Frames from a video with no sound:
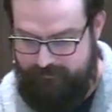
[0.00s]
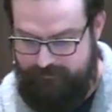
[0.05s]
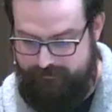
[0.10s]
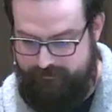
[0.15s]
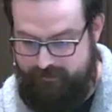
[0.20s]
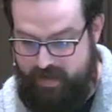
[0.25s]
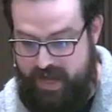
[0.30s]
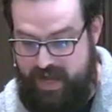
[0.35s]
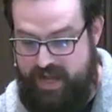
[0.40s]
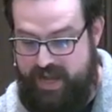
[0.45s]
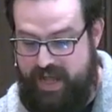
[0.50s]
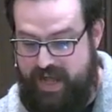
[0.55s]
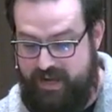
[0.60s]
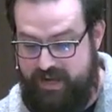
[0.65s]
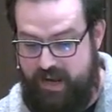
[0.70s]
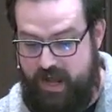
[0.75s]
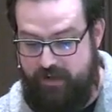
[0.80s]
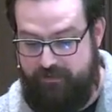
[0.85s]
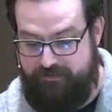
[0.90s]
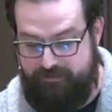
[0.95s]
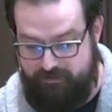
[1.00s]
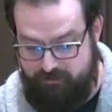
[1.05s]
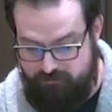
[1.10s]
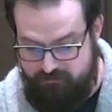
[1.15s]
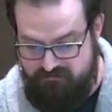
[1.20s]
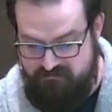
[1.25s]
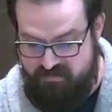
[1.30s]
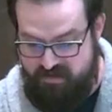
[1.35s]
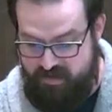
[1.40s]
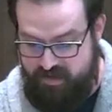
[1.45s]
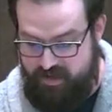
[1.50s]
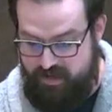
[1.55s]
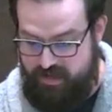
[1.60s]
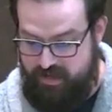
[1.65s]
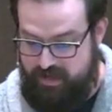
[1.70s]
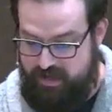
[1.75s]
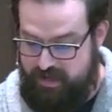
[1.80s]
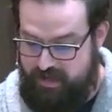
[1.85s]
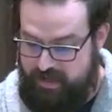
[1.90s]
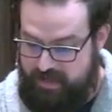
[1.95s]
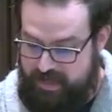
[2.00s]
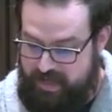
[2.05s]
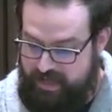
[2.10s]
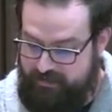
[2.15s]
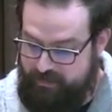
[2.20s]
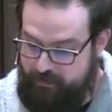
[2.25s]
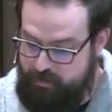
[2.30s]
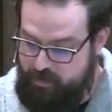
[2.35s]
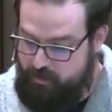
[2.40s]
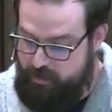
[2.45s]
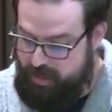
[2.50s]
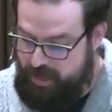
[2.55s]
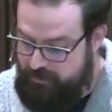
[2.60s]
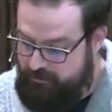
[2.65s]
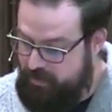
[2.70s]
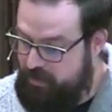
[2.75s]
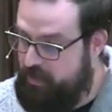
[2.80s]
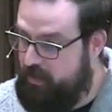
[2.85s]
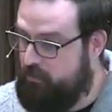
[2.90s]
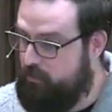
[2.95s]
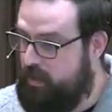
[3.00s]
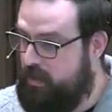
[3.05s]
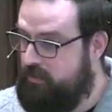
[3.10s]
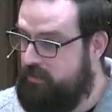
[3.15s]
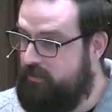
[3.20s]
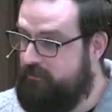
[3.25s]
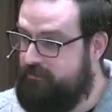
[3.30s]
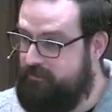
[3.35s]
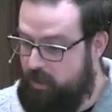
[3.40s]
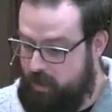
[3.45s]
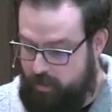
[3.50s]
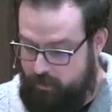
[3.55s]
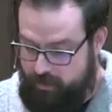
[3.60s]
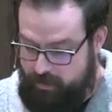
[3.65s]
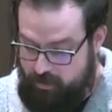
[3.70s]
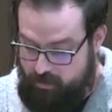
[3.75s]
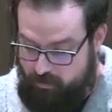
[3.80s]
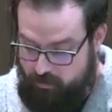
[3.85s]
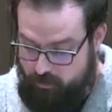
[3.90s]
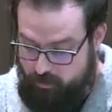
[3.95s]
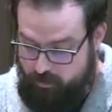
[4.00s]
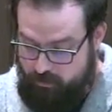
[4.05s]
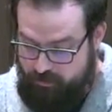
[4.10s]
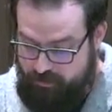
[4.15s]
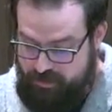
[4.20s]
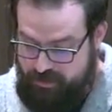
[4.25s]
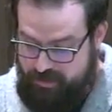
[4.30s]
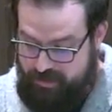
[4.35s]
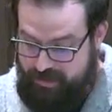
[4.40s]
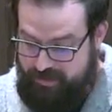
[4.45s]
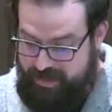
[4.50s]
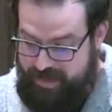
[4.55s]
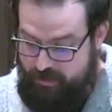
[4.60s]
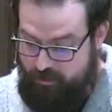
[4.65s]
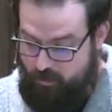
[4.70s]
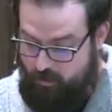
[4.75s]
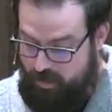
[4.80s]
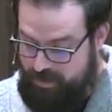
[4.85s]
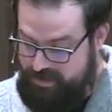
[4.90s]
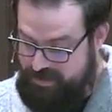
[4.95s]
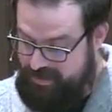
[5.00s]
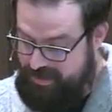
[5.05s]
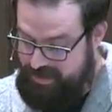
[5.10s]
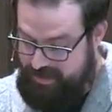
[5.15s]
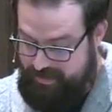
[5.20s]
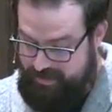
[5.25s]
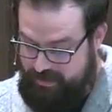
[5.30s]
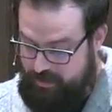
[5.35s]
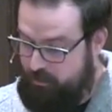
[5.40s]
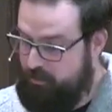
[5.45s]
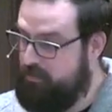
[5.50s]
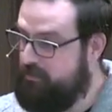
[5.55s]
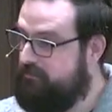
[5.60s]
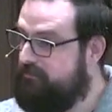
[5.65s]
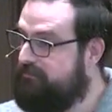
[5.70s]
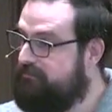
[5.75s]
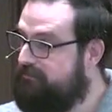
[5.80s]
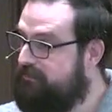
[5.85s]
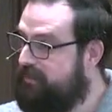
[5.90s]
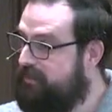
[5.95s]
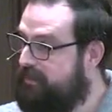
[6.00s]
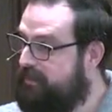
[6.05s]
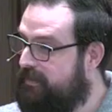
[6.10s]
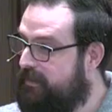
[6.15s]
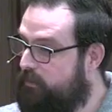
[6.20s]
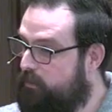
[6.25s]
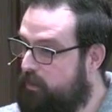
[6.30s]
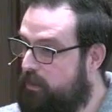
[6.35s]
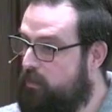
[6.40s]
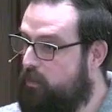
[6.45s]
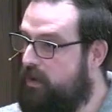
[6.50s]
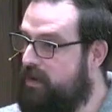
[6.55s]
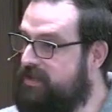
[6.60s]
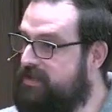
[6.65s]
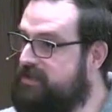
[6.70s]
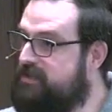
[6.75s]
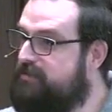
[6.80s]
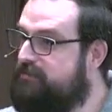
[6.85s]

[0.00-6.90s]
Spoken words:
I had had enough. If I'm doing everything right and following all the rules and that wasn't going to help, what was?